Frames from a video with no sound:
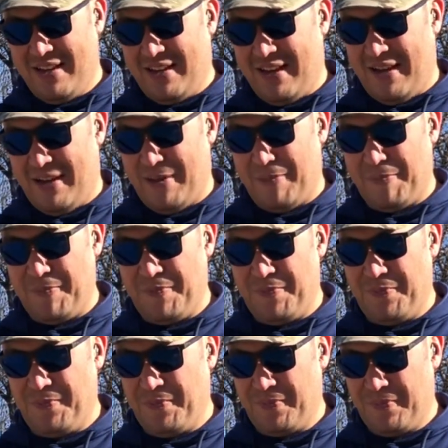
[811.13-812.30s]

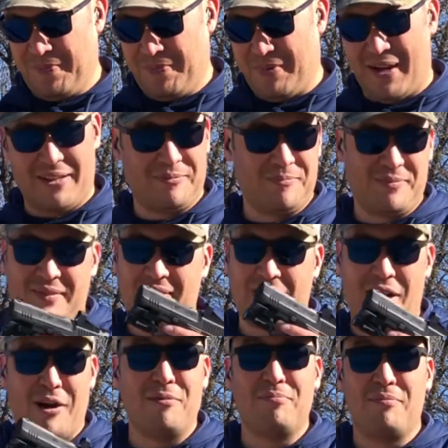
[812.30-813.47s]
But
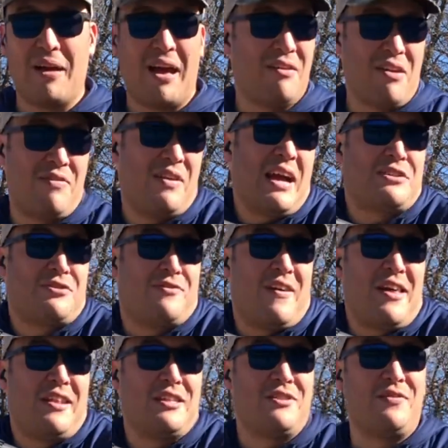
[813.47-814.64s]
you know, if you guys are
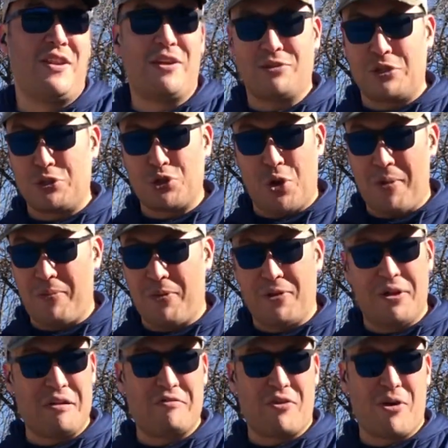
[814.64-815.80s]
finding these videos enjoyable
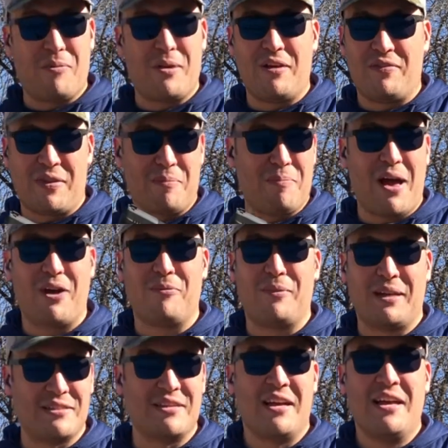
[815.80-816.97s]
and informative, then by all
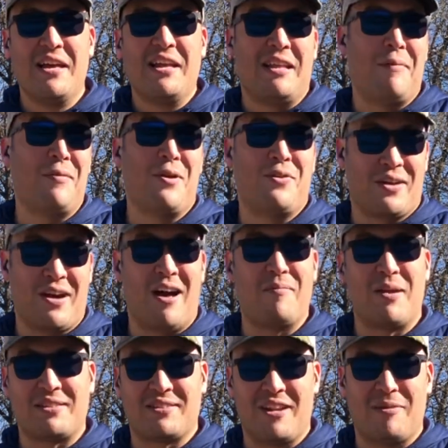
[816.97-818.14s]
means, let me know in the
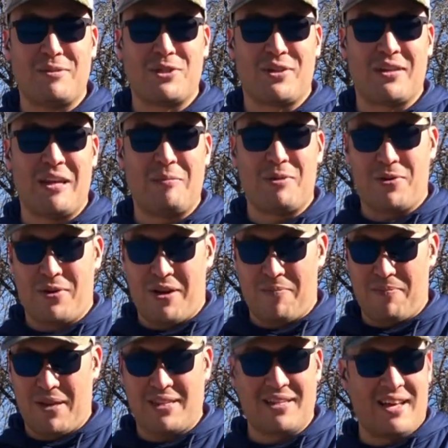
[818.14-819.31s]
comments, and I'll be sure to keep doing them.
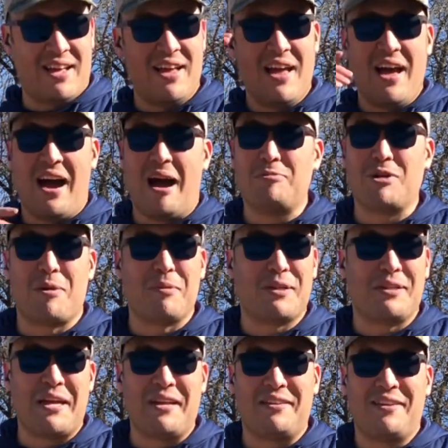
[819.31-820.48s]
But I'm John
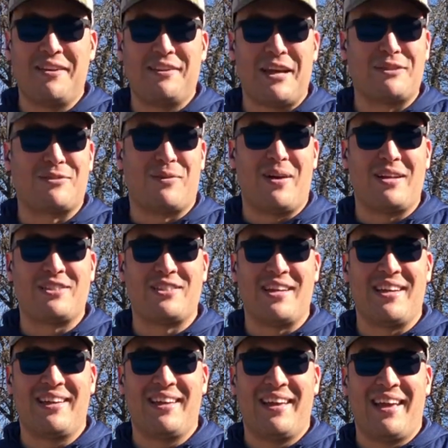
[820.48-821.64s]
McClain. Thanks for
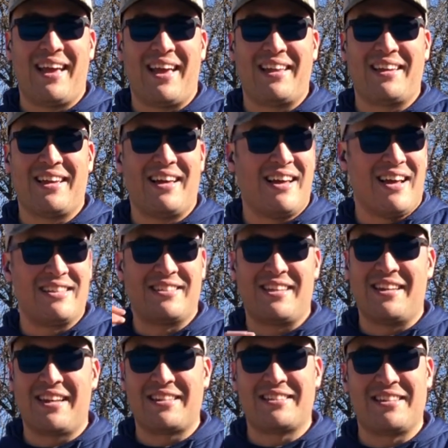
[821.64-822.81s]
watching, and I'll see
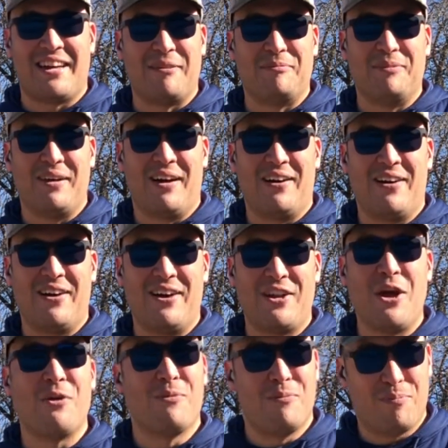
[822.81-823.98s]
you next time on
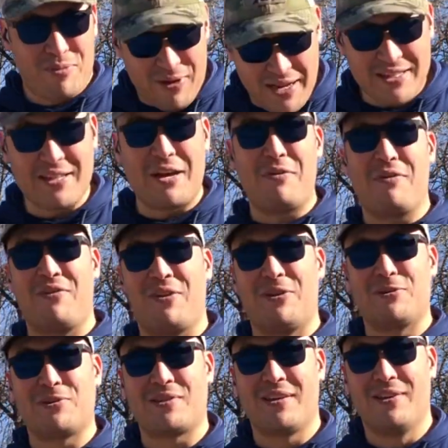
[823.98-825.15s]
Prize Gun
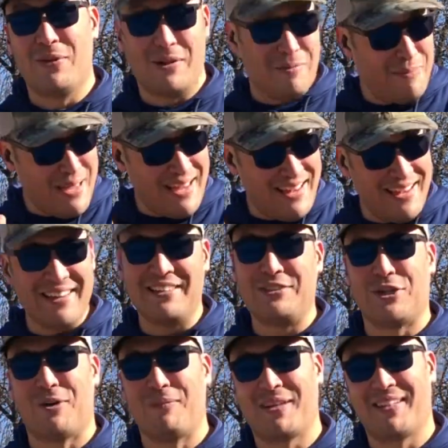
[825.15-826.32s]
Reviews with me,
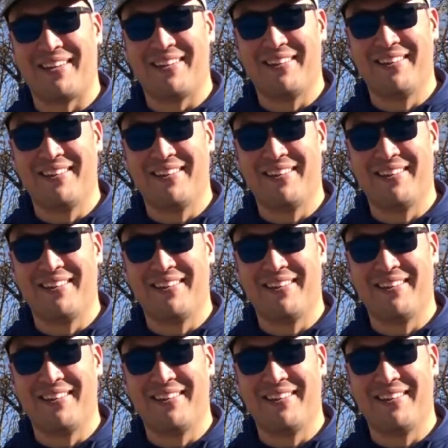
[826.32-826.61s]
John McClain.